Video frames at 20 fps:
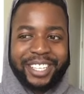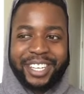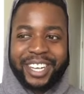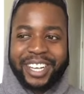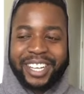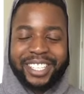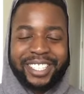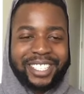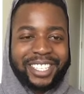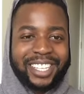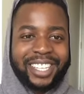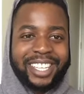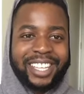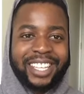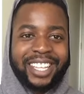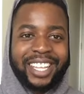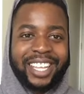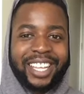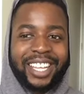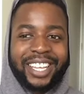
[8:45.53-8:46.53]
You're
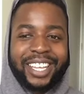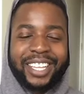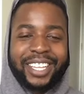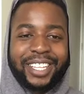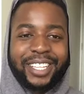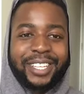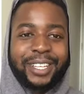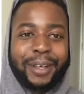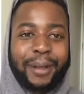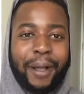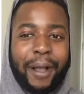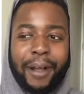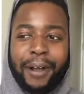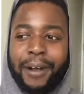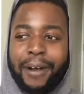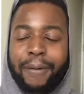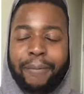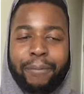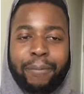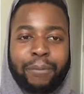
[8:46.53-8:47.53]
constantly
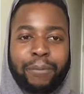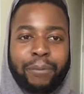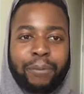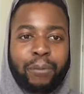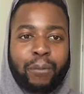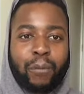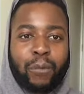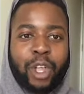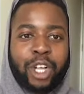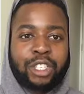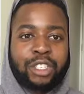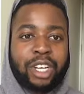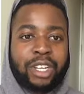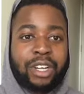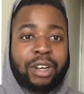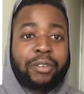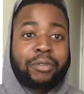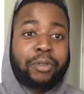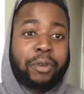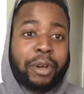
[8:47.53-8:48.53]
um, trying
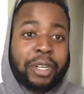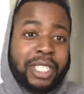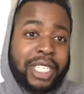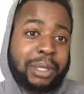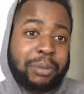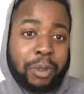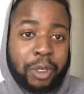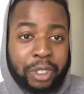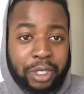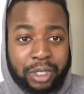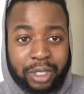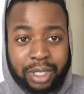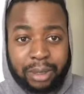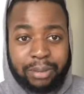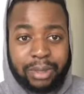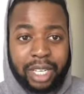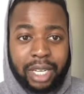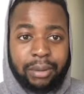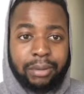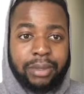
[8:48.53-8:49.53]
to avoid the emotion
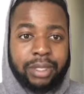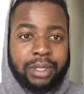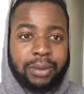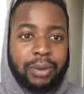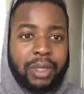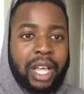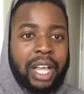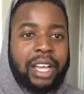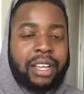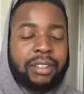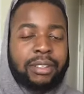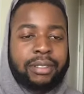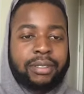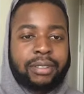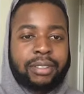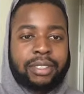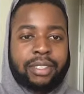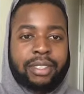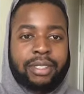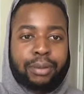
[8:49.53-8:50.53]
sometimes
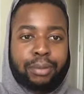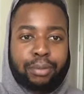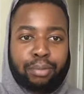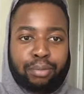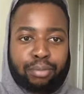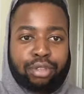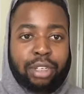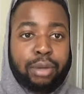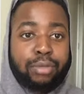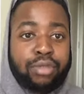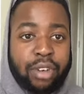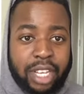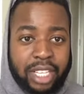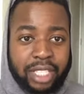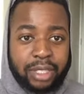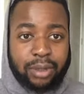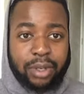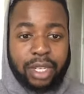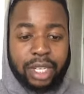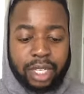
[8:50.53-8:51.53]
without being
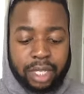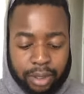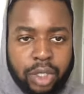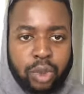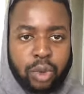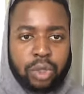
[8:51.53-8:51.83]
present in it.